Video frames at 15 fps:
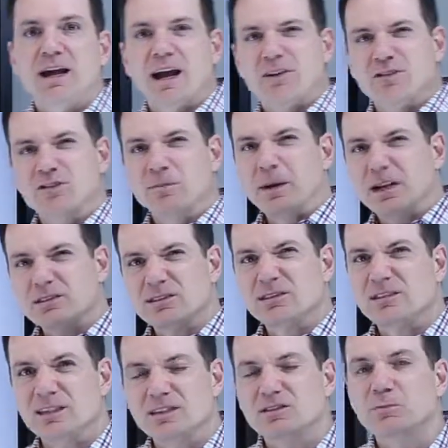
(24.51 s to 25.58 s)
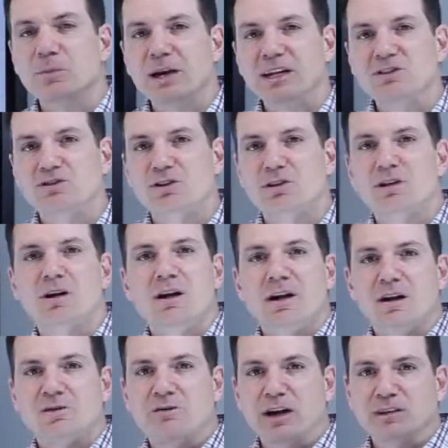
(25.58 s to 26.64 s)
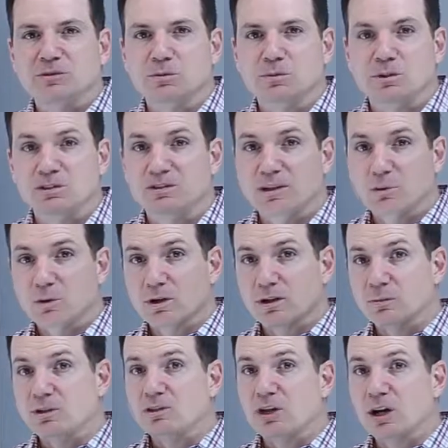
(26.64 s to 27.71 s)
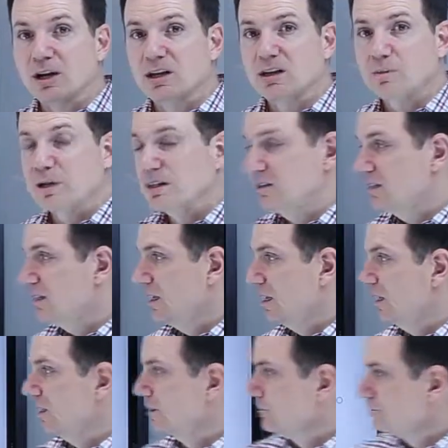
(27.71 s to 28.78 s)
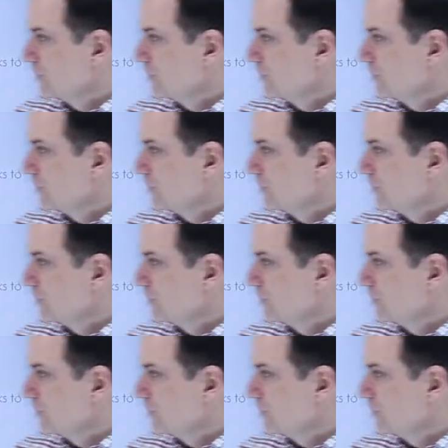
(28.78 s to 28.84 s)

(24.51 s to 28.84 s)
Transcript: And there's about 6 major investment risks that we're going to be talking about today.